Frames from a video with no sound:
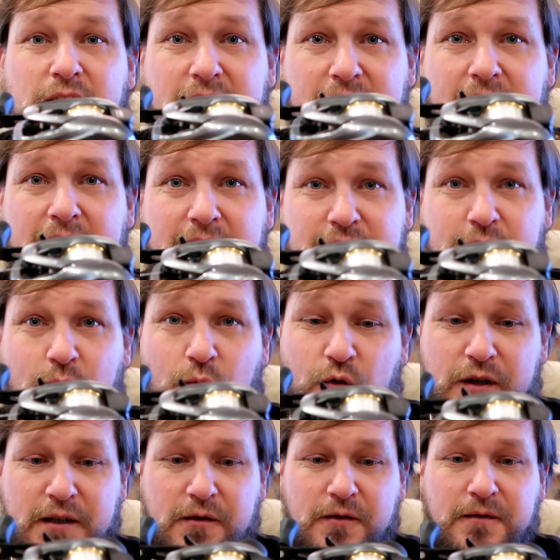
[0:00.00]
casts them
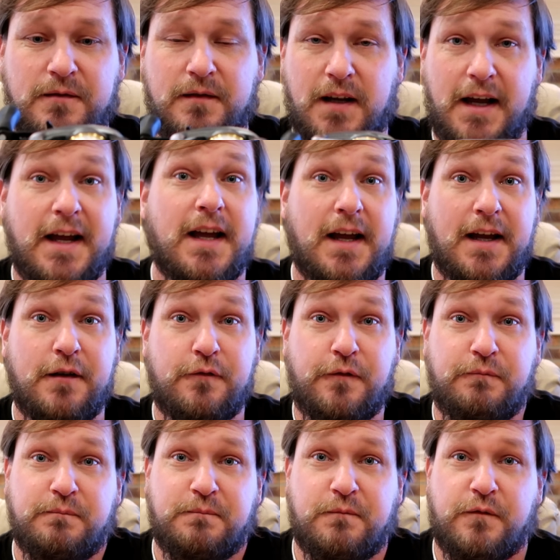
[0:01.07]
well, and
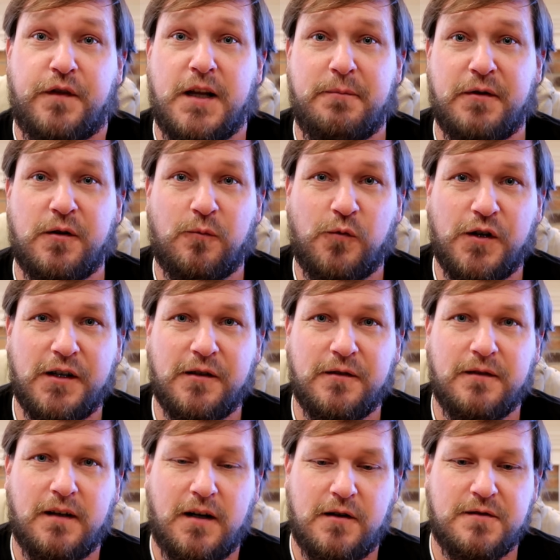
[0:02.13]
flipping them
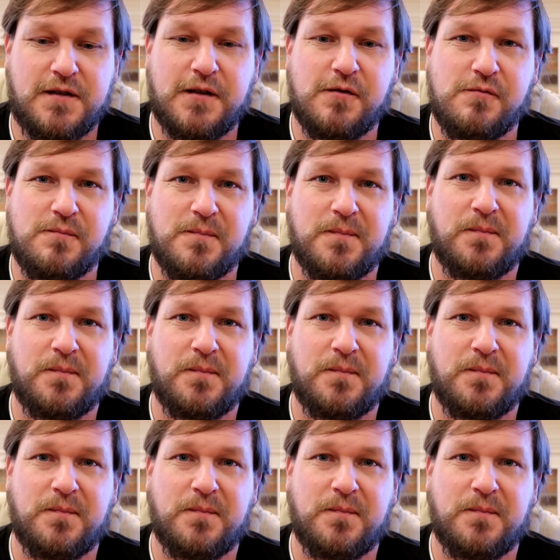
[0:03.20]
well also.